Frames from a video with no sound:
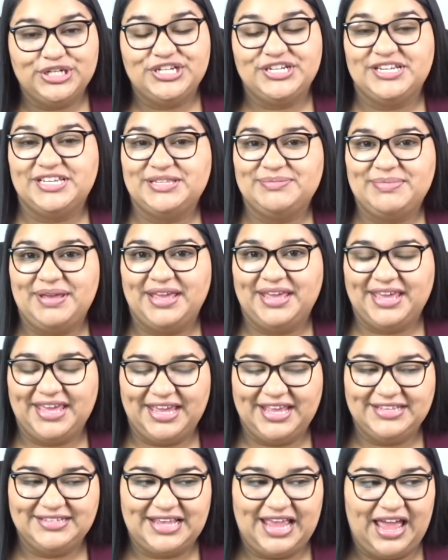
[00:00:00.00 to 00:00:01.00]
She does make
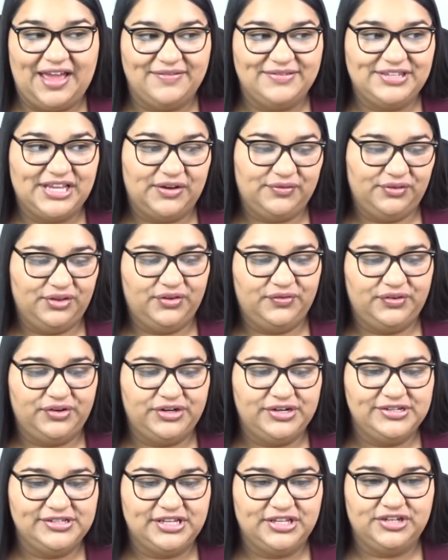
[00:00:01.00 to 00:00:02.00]
kits. I have several of
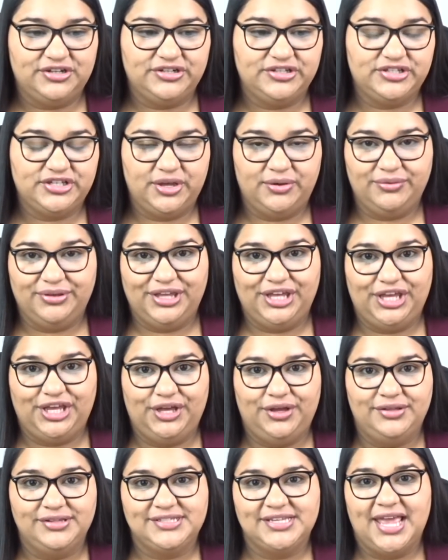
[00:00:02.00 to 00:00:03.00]
hers and they're so
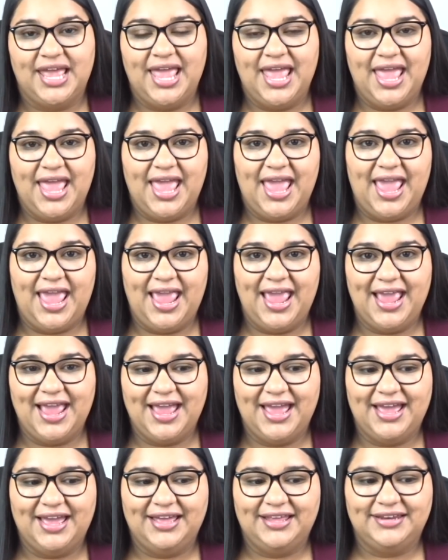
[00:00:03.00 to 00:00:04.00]
cute.
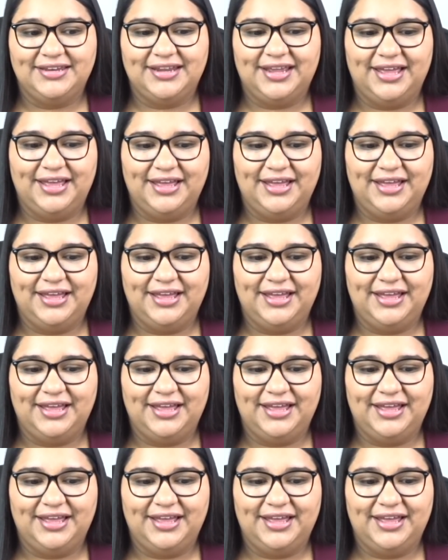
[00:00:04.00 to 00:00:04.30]
And